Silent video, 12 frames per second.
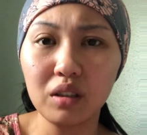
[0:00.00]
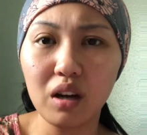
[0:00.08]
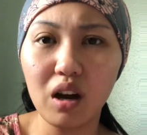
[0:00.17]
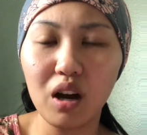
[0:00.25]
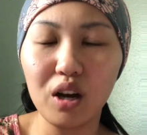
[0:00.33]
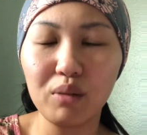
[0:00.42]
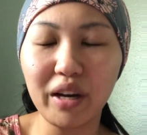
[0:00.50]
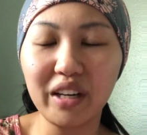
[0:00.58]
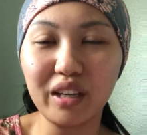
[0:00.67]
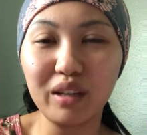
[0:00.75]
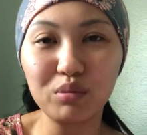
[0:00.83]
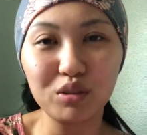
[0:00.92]
Um, I
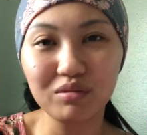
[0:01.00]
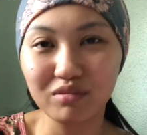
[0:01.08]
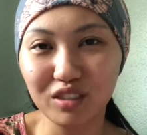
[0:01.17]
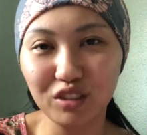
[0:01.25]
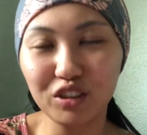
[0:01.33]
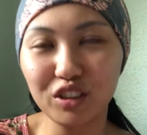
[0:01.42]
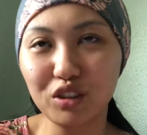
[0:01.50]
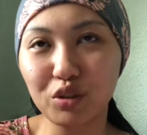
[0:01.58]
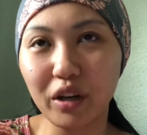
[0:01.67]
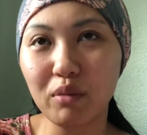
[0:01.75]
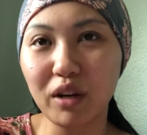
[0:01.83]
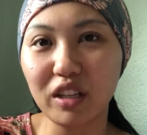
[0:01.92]
keep losing
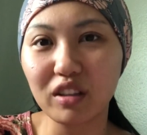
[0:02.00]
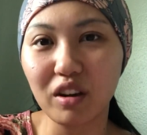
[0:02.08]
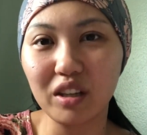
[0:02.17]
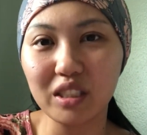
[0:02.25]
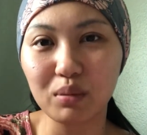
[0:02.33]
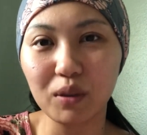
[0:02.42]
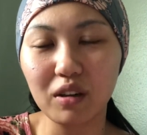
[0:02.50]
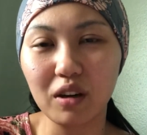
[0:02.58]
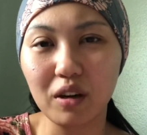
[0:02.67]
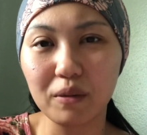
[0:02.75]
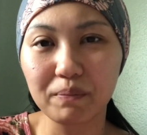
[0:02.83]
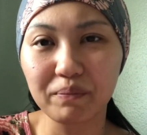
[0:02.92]
train of my thoughts, but
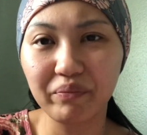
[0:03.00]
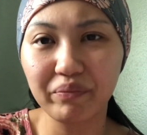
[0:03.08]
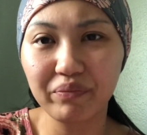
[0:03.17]
um,